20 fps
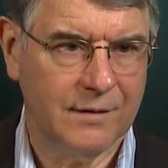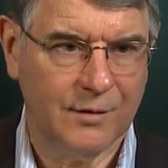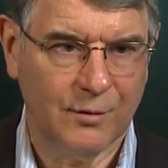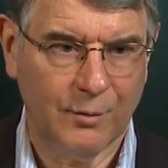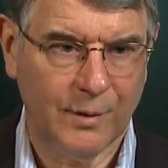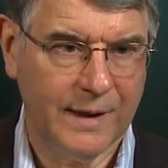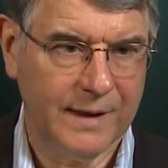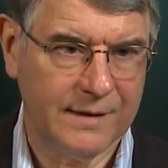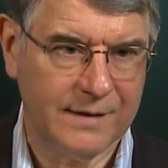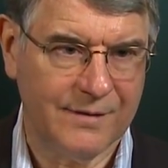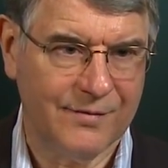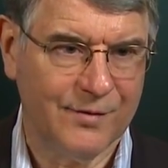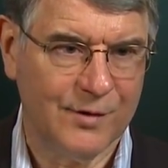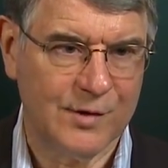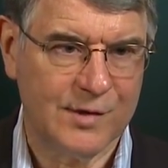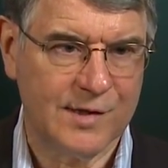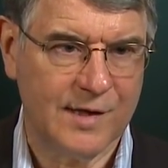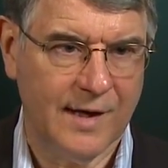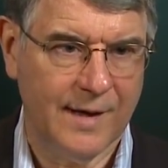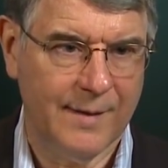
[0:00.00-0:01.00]
it the
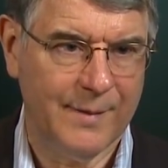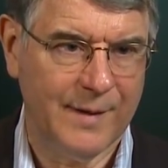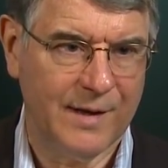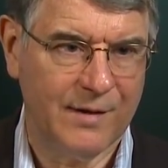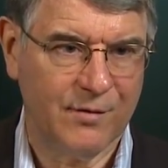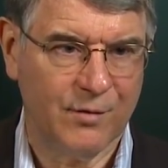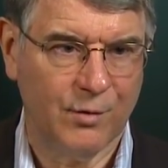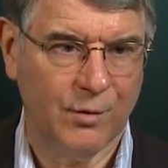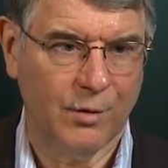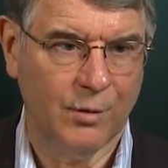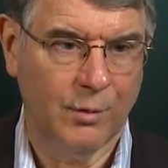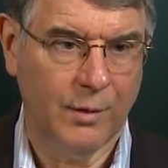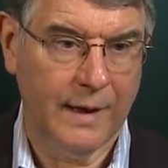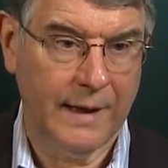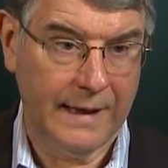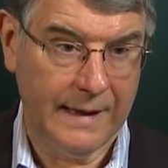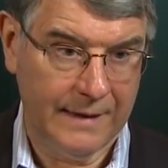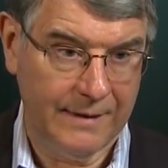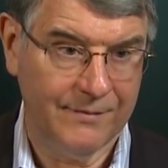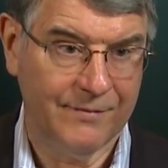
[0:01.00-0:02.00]
first time, and he threw it
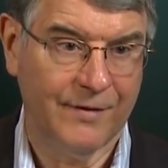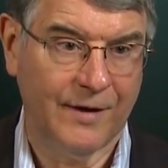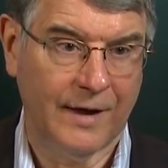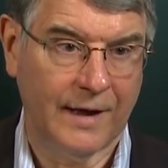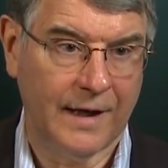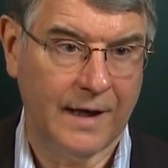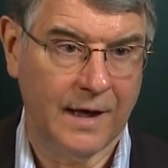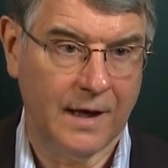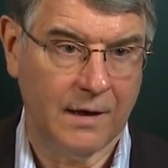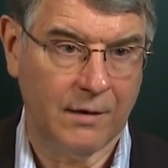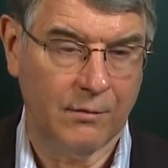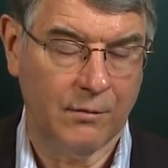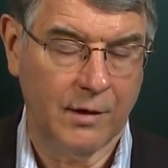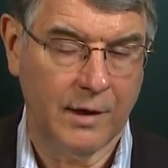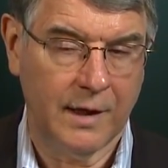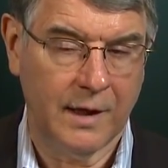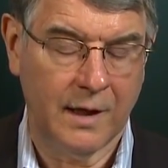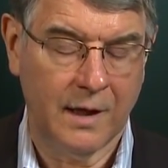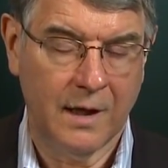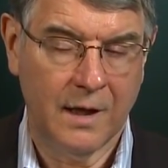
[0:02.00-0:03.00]
away and finally got it
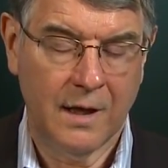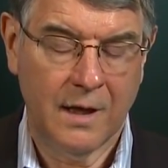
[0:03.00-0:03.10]
right.